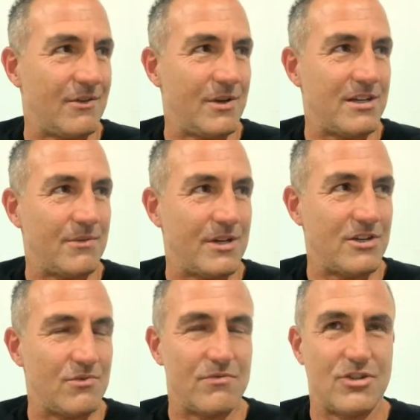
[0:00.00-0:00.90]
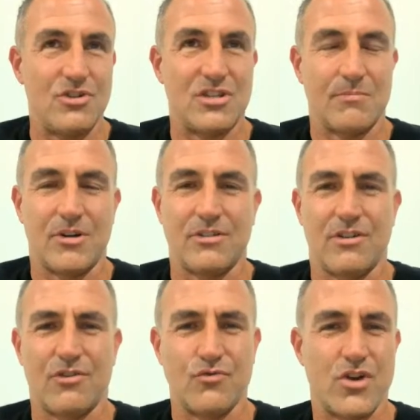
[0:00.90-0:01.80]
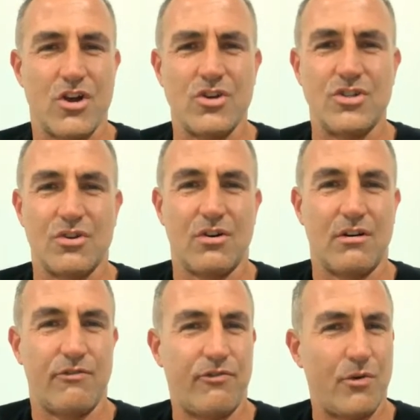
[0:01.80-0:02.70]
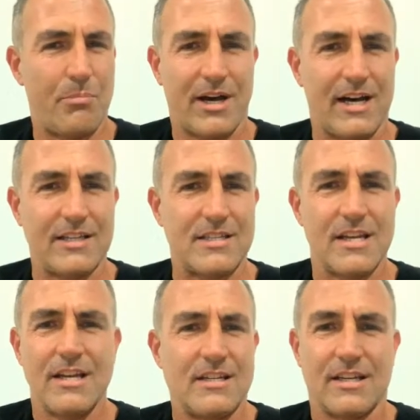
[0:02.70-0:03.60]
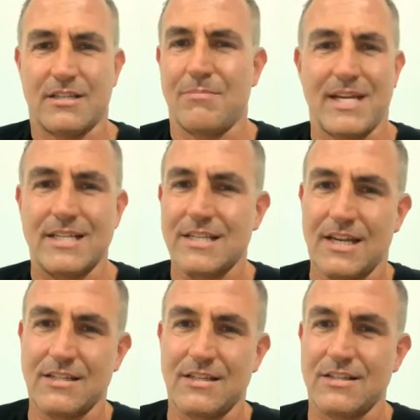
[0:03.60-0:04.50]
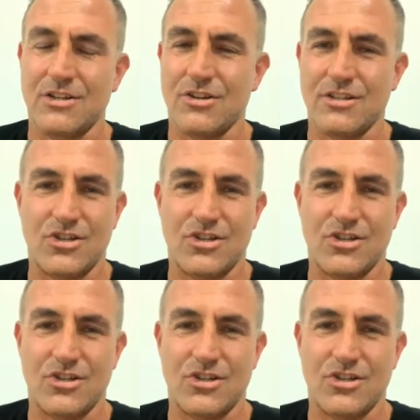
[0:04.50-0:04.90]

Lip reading: when you use them on roads or footpaths. Doesn't make sense. It